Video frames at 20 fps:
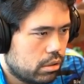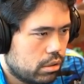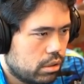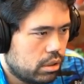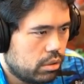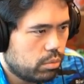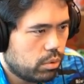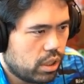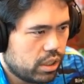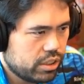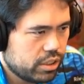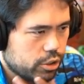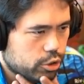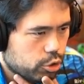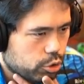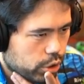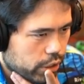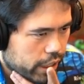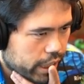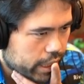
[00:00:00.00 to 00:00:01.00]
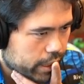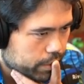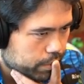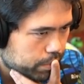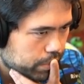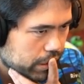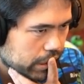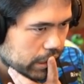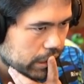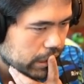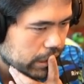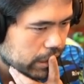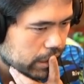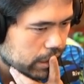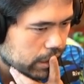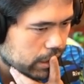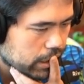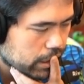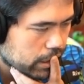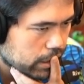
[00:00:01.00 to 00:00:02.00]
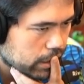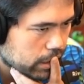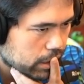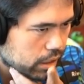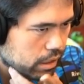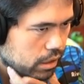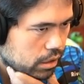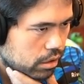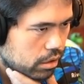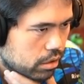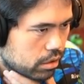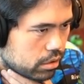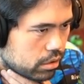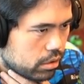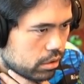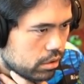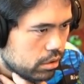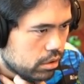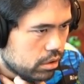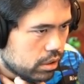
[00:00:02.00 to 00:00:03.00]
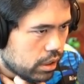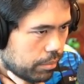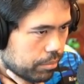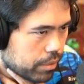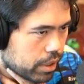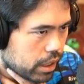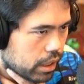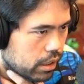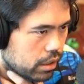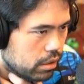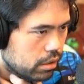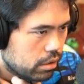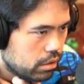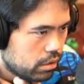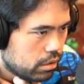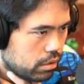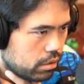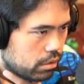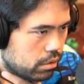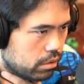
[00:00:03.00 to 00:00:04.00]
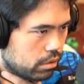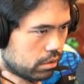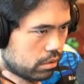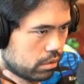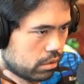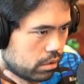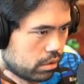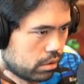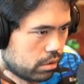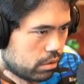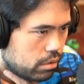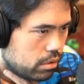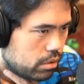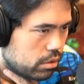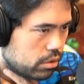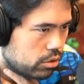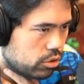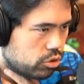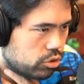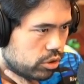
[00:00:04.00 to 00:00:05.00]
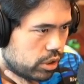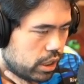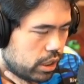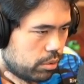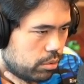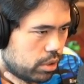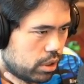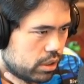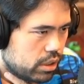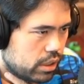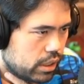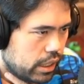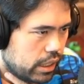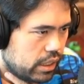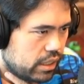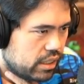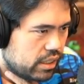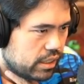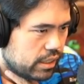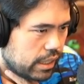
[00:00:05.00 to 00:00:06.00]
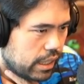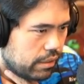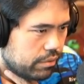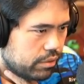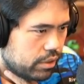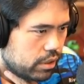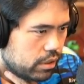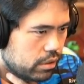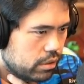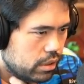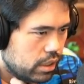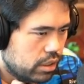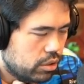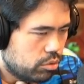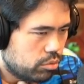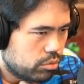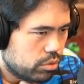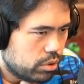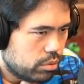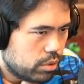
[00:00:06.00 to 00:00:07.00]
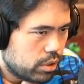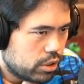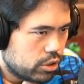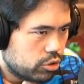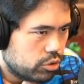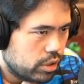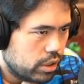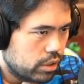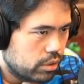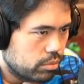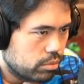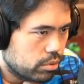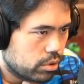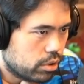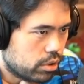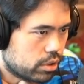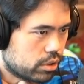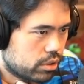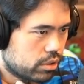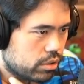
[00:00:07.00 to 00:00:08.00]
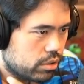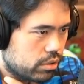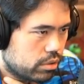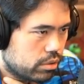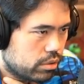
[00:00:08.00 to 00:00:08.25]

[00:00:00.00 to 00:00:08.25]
He wants to trade and play like uh, something. Trade. He wants 97. I don't really want to trade the rooks.